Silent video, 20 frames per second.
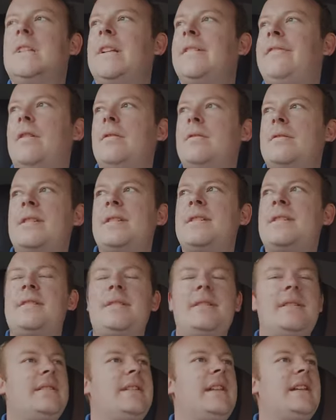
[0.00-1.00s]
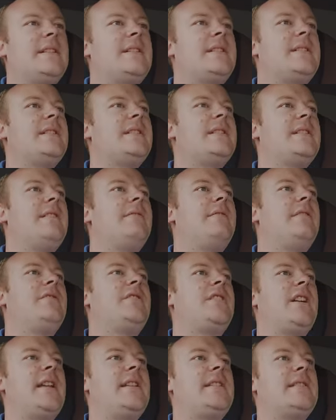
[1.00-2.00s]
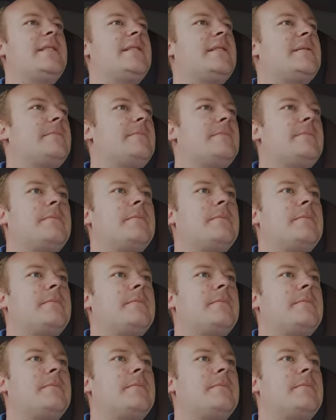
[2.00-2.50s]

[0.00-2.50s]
the fox has next to zero chance.